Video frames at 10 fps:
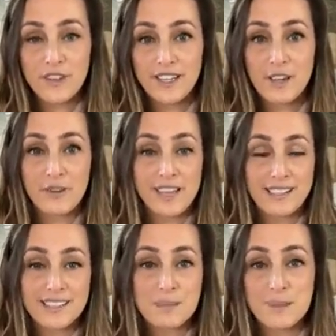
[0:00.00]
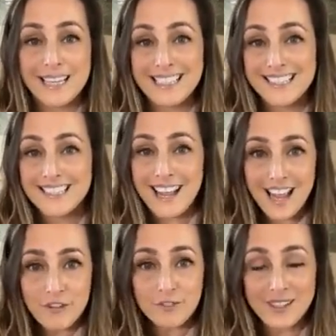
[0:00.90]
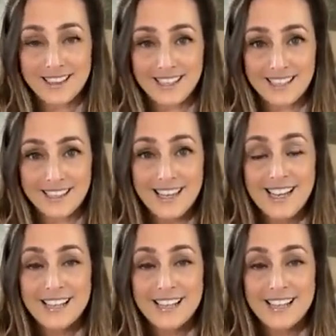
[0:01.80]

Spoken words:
video that explains everything.